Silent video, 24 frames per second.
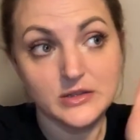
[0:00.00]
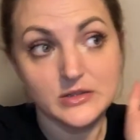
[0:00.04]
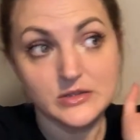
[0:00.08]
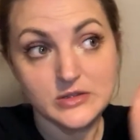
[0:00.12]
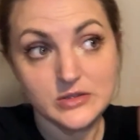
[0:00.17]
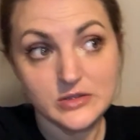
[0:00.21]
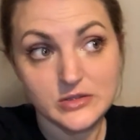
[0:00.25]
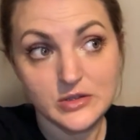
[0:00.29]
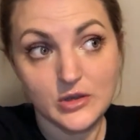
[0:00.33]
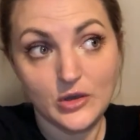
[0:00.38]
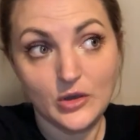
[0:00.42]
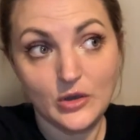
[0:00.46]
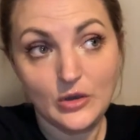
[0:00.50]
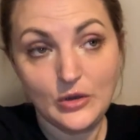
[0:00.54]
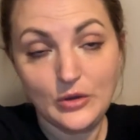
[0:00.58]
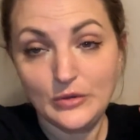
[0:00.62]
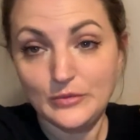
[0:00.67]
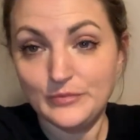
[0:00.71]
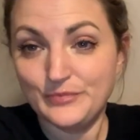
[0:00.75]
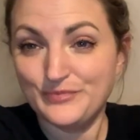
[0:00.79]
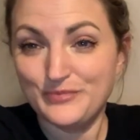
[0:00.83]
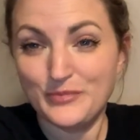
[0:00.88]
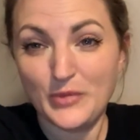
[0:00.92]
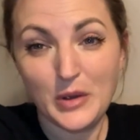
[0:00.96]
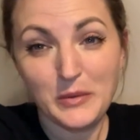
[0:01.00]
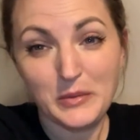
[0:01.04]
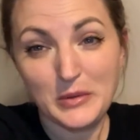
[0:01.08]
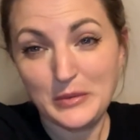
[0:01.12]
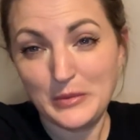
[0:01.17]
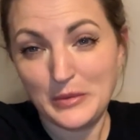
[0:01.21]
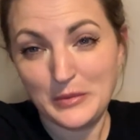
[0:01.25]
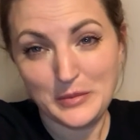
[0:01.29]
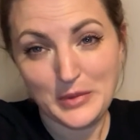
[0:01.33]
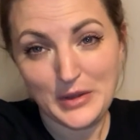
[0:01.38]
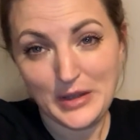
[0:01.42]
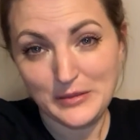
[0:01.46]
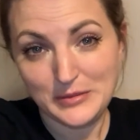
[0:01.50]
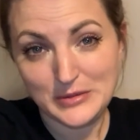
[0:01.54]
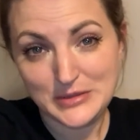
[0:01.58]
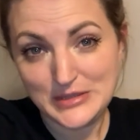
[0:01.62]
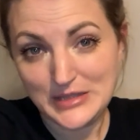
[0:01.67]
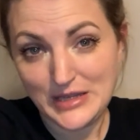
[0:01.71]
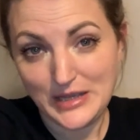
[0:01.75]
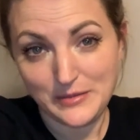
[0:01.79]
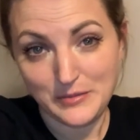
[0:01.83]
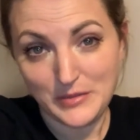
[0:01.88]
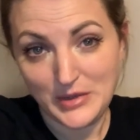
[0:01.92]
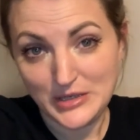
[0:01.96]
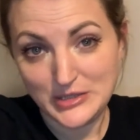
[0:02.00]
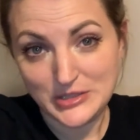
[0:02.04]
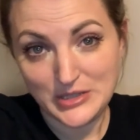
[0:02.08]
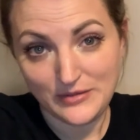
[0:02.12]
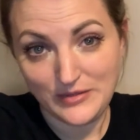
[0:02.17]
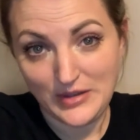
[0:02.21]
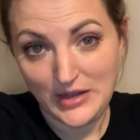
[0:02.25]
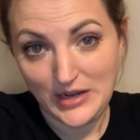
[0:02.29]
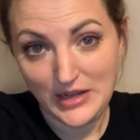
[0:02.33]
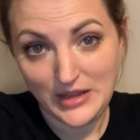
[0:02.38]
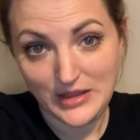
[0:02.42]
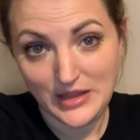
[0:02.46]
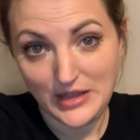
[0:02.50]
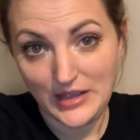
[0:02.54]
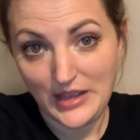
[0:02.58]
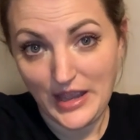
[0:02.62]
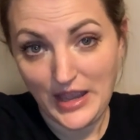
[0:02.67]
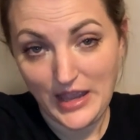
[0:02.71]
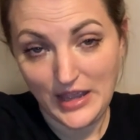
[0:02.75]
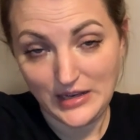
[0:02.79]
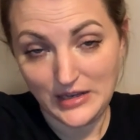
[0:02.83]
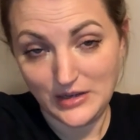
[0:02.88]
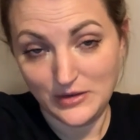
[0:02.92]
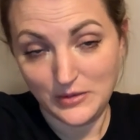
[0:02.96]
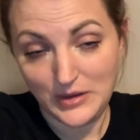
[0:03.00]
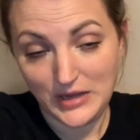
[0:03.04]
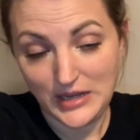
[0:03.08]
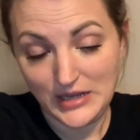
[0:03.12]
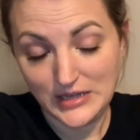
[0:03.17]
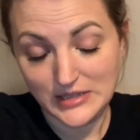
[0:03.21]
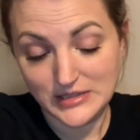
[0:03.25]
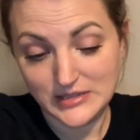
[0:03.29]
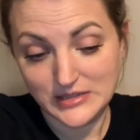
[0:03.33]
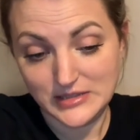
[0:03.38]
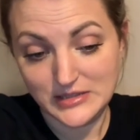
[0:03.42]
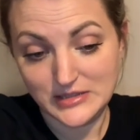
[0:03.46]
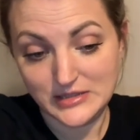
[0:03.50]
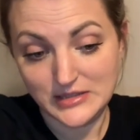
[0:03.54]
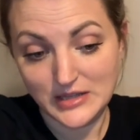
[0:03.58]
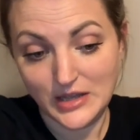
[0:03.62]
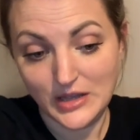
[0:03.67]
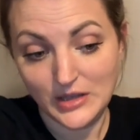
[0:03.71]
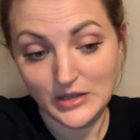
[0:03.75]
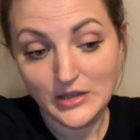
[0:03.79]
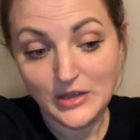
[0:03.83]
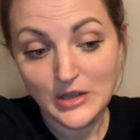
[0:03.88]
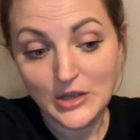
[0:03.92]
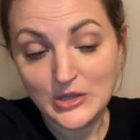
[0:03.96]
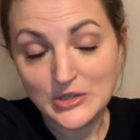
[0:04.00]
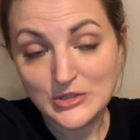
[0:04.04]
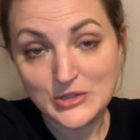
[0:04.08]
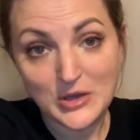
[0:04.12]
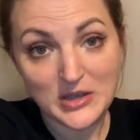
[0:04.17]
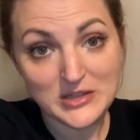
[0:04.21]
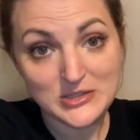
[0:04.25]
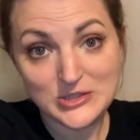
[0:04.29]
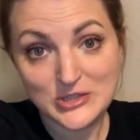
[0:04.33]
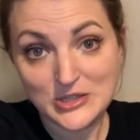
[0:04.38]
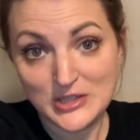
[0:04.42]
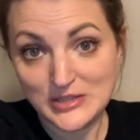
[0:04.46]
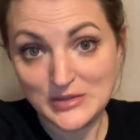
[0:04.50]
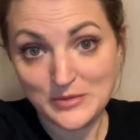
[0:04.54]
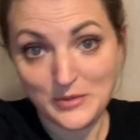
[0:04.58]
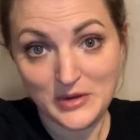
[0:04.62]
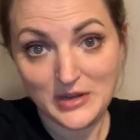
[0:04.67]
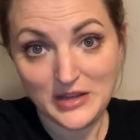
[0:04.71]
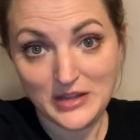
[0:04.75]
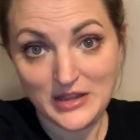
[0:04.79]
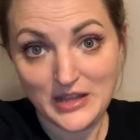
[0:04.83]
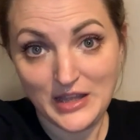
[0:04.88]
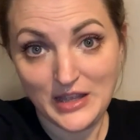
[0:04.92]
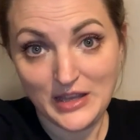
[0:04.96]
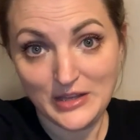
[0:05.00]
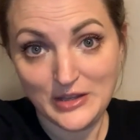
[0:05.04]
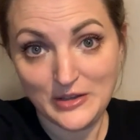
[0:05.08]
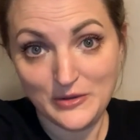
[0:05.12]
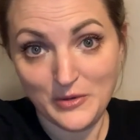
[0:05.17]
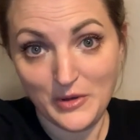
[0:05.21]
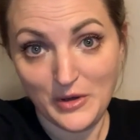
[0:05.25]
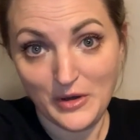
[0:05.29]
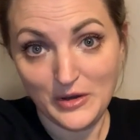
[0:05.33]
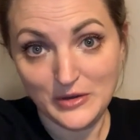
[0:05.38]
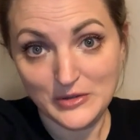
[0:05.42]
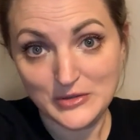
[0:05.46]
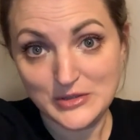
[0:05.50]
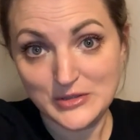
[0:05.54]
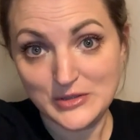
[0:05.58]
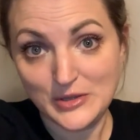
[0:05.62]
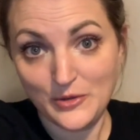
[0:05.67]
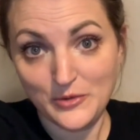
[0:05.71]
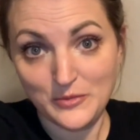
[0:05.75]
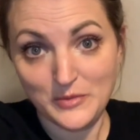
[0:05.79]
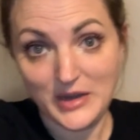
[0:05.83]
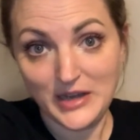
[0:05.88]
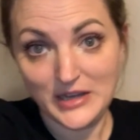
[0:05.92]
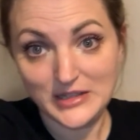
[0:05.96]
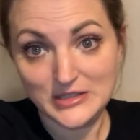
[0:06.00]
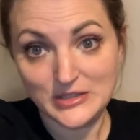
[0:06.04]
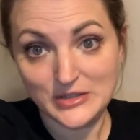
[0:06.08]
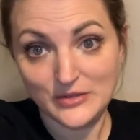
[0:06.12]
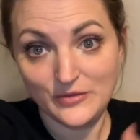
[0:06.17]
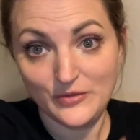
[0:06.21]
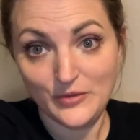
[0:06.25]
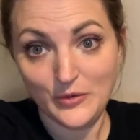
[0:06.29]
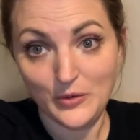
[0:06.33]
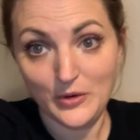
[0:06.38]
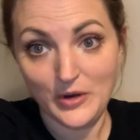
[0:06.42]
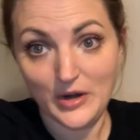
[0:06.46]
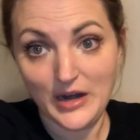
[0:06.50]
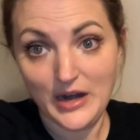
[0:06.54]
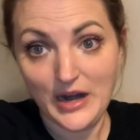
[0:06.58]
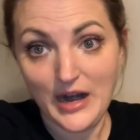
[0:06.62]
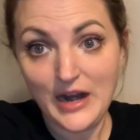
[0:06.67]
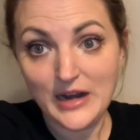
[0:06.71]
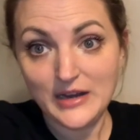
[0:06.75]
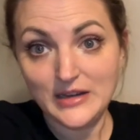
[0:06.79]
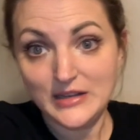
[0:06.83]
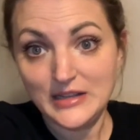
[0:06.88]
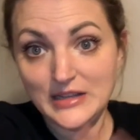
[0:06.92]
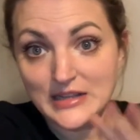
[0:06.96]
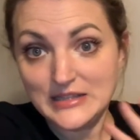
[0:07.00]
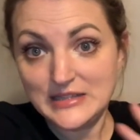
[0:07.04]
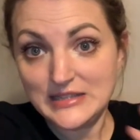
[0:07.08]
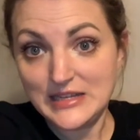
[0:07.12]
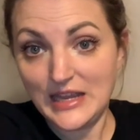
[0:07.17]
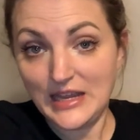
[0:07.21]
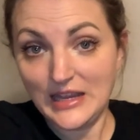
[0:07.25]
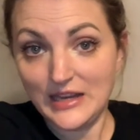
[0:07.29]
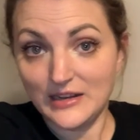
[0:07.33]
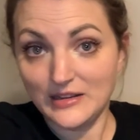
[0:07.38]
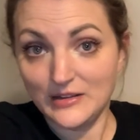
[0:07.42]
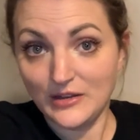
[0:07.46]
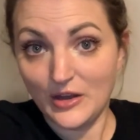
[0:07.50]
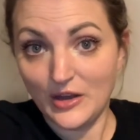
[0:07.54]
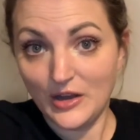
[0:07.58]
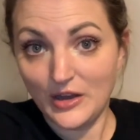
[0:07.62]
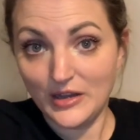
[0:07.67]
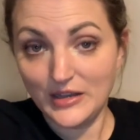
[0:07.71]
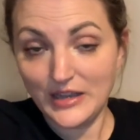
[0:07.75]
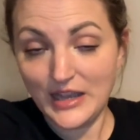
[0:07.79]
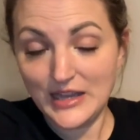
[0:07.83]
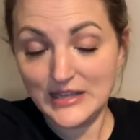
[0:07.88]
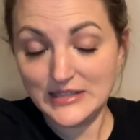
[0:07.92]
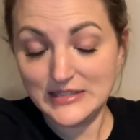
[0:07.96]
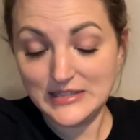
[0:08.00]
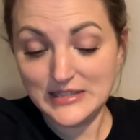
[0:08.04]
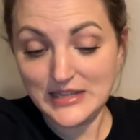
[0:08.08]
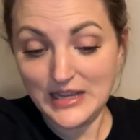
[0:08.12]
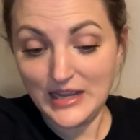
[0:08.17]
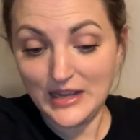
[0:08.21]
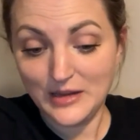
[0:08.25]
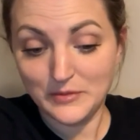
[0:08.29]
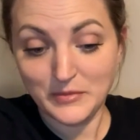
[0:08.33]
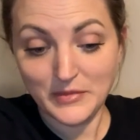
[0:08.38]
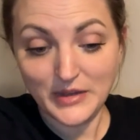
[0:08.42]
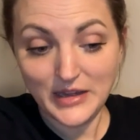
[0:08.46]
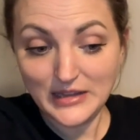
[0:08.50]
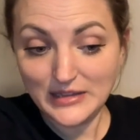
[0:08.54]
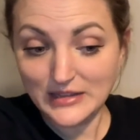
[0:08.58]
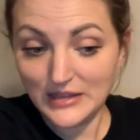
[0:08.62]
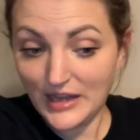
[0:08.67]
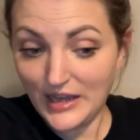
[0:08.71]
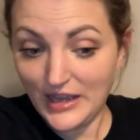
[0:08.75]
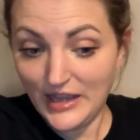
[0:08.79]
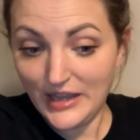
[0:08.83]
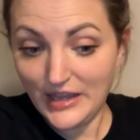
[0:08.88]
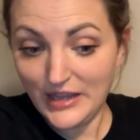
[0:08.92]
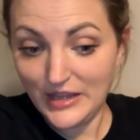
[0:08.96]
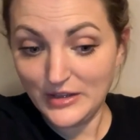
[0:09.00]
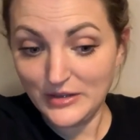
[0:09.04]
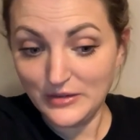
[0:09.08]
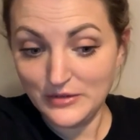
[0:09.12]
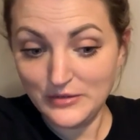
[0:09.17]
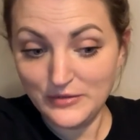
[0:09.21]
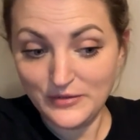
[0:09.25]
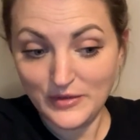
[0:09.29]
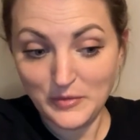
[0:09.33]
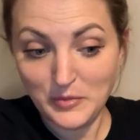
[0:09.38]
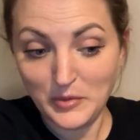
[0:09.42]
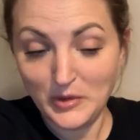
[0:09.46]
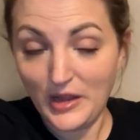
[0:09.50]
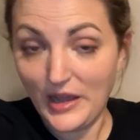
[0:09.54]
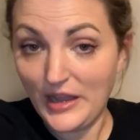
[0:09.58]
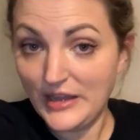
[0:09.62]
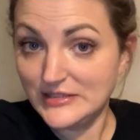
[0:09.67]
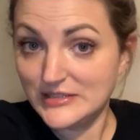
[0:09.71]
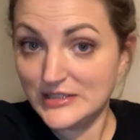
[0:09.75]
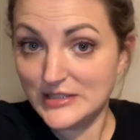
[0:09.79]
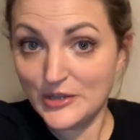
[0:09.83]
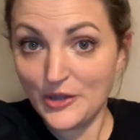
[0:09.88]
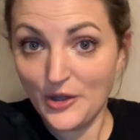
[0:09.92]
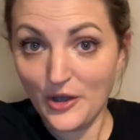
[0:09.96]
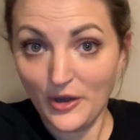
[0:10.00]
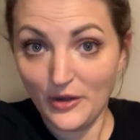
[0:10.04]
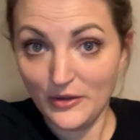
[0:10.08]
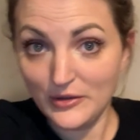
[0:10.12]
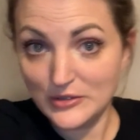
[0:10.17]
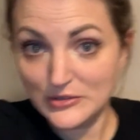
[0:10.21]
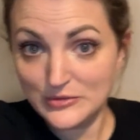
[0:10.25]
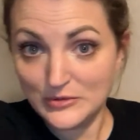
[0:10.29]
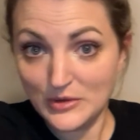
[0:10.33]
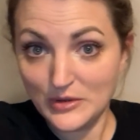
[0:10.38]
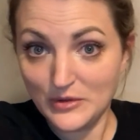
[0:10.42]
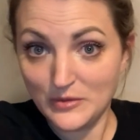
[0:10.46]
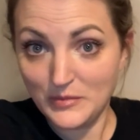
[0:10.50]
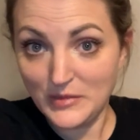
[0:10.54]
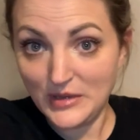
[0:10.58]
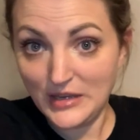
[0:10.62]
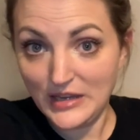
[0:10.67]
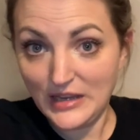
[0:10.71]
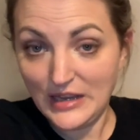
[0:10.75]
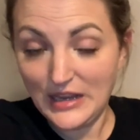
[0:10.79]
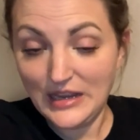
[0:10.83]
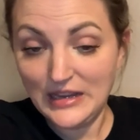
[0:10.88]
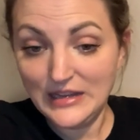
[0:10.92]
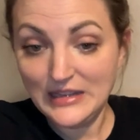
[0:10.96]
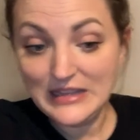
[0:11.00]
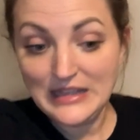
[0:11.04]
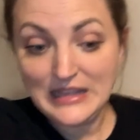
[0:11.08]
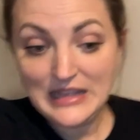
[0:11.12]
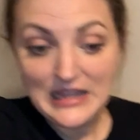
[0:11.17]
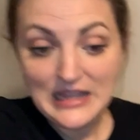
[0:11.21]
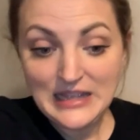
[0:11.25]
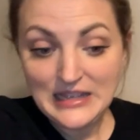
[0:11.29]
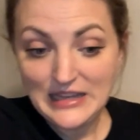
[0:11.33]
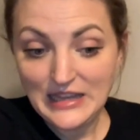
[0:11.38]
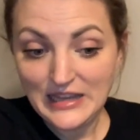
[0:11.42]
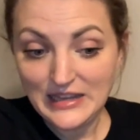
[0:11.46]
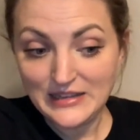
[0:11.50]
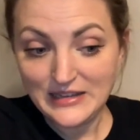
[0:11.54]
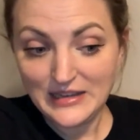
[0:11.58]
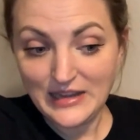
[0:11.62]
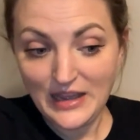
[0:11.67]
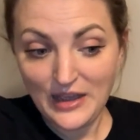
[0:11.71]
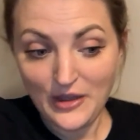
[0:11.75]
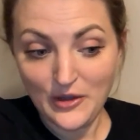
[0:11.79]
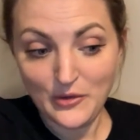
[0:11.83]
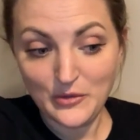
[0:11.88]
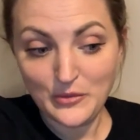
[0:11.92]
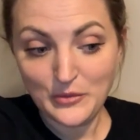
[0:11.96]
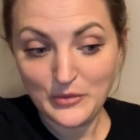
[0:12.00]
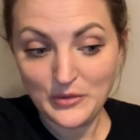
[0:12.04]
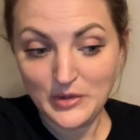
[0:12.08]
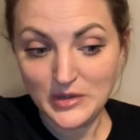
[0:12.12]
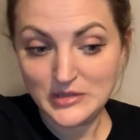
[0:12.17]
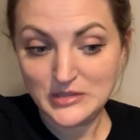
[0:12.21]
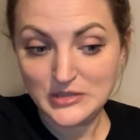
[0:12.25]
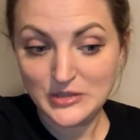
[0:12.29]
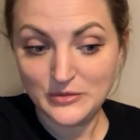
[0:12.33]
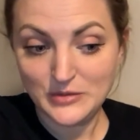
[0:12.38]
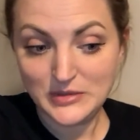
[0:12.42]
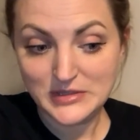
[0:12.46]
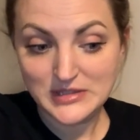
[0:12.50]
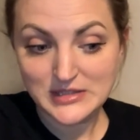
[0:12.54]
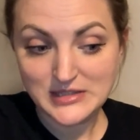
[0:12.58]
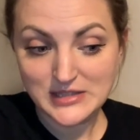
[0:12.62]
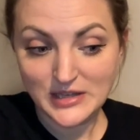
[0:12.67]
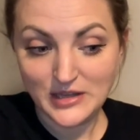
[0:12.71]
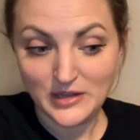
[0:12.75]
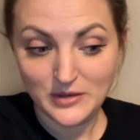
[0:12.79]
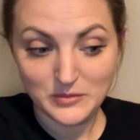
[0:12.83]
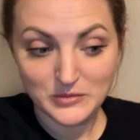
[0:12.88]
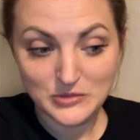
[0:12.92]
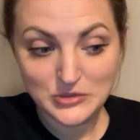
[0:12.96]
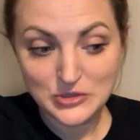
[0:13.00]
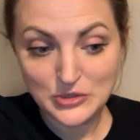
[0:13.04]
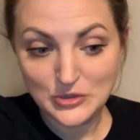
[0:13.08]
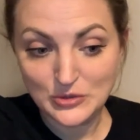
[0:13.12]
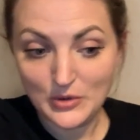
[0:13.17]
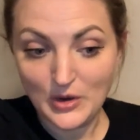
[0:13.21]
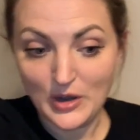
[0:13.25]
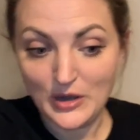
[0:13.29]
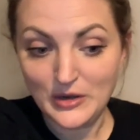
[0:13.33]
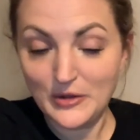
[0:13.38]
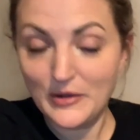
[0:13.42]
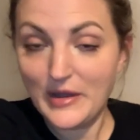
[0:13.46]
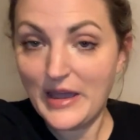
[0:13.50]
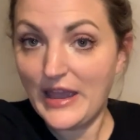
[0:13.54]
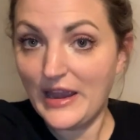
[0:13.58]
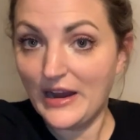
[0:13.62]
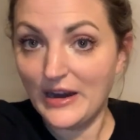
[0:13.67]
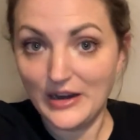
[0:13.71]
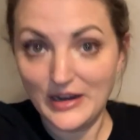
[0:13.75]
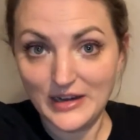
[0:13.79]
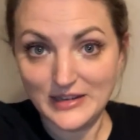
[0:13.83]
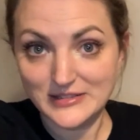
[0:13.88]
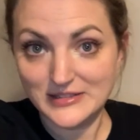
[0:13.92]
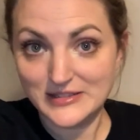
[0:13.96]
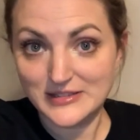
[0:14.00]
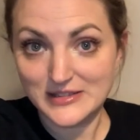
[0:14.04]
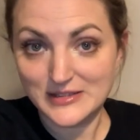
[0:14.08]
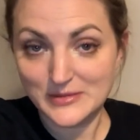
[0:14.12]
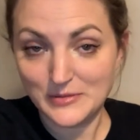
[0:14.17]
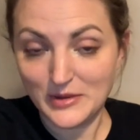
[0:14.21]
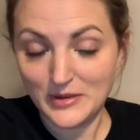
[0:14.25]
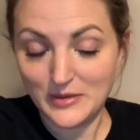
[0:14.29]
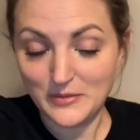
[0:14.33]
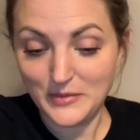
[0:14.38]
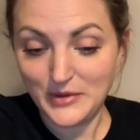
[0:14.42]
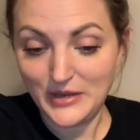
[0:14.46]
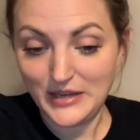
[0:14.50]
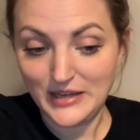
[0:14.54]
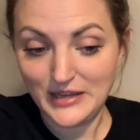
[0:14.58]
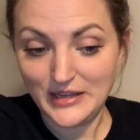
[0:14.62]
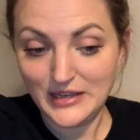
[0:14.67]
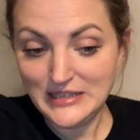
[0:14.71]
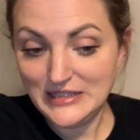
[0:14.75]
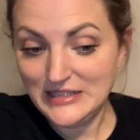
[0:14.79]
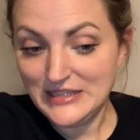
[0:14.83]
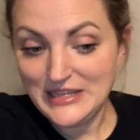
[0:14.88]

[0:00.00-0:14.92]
So probably won't be able to get much of anything anyways. So I just wanna thank you all so much for taking along a day in my life, applying to college with me, getting out, doing some Toronto errands with me.